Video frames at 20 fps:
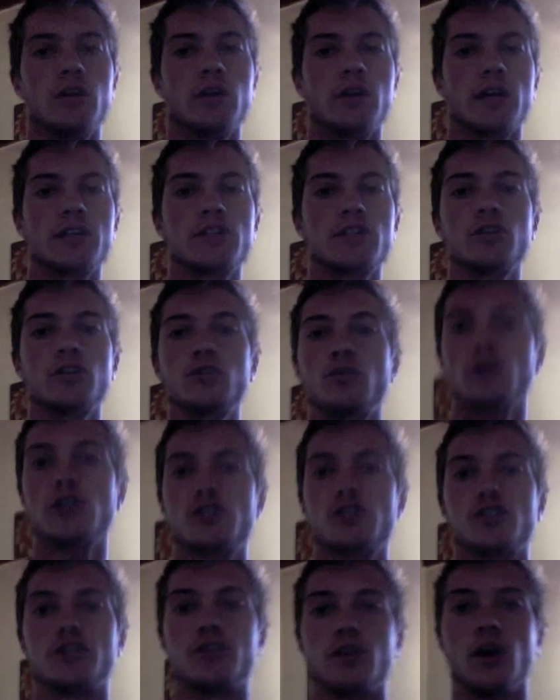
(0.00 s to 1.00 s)
That's a good
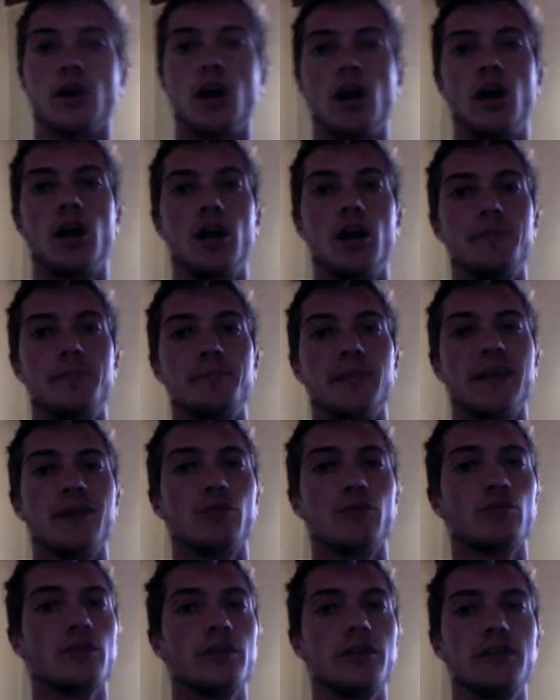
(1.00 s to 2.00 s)
question. It
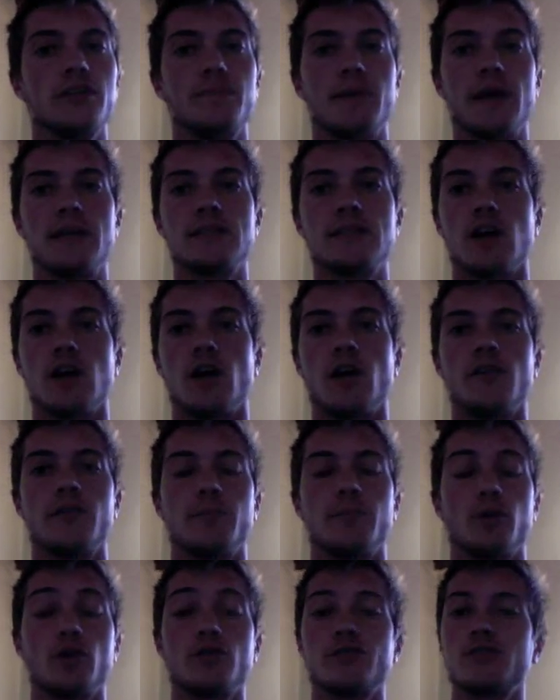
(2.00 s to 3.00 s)
really depends on the
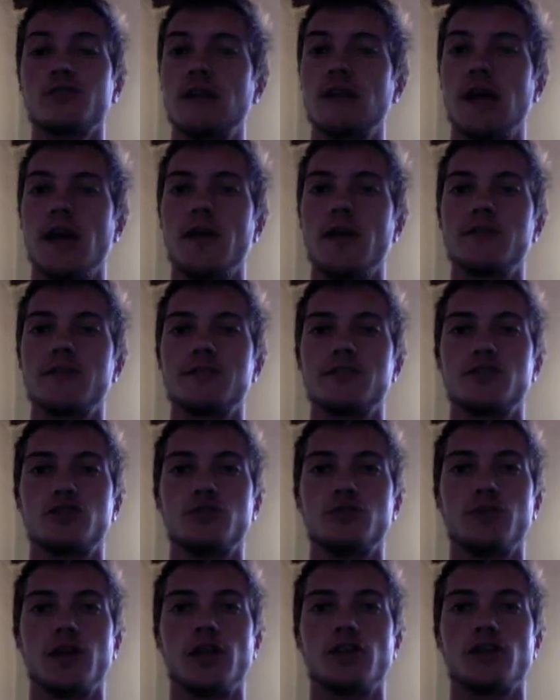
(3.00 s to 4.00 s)
person and the
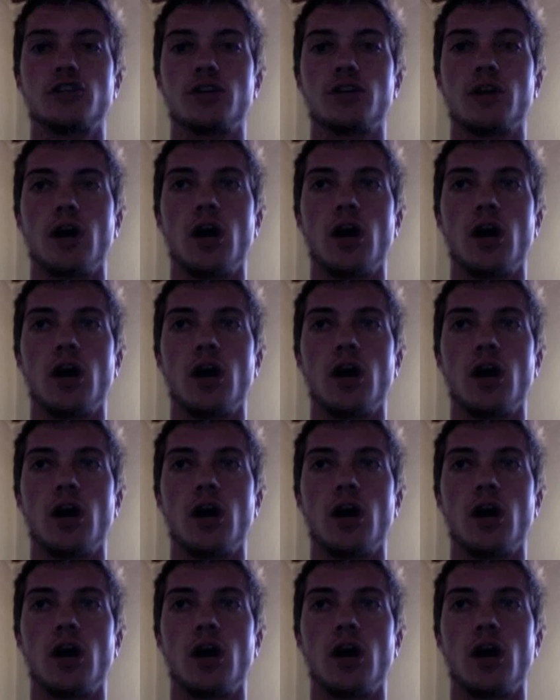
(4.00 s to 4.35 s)
situation.